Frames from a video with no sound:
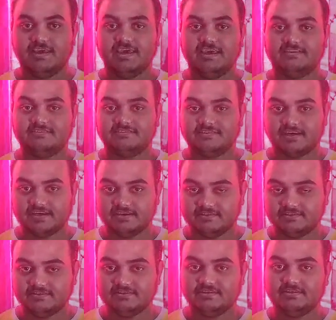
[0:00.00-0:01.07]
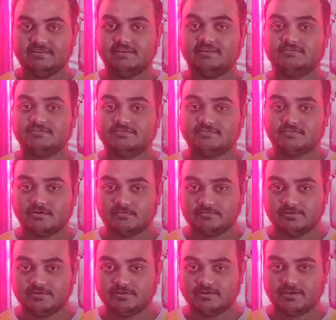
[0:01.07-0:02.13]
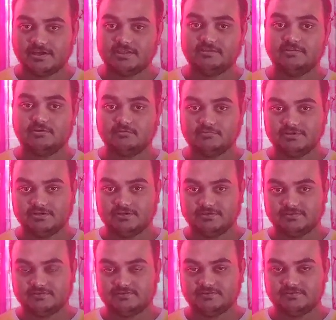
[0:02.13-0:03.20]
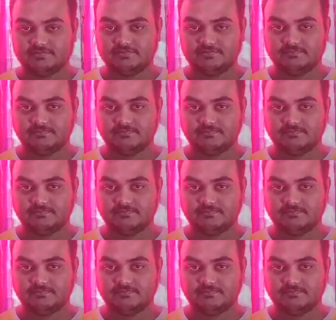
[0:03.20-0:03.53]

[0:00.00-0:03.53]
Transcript: anxiety, insomnia, and loneliness.